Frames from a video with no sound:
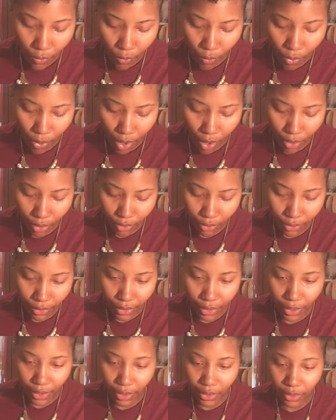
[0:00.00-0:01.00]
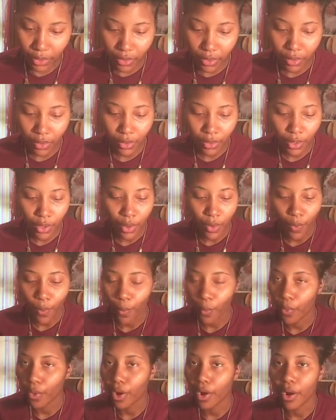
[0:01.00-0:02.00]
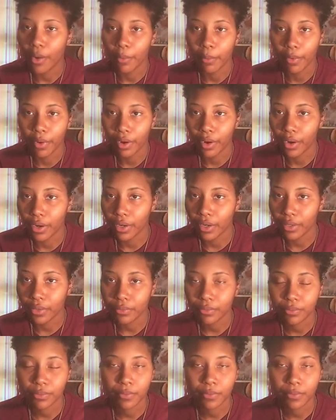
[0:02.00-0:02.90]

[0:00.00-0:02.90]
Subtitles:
Walgreens, Walmart,